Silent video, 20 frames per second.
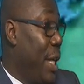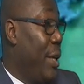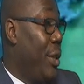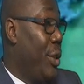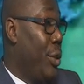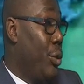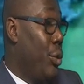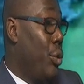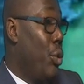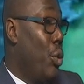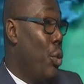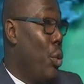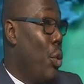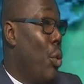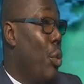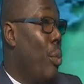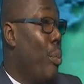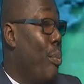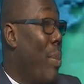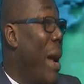you
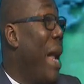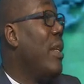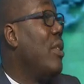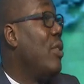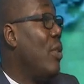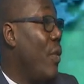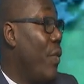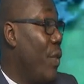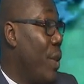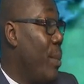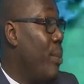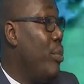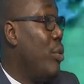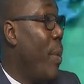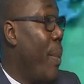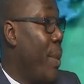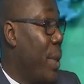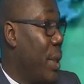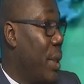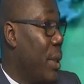own part of the
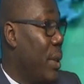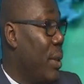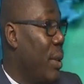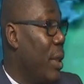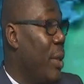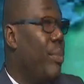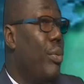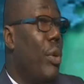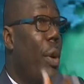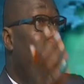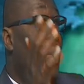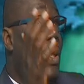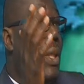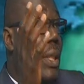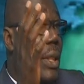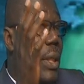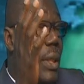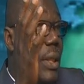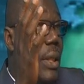property. Mm. The property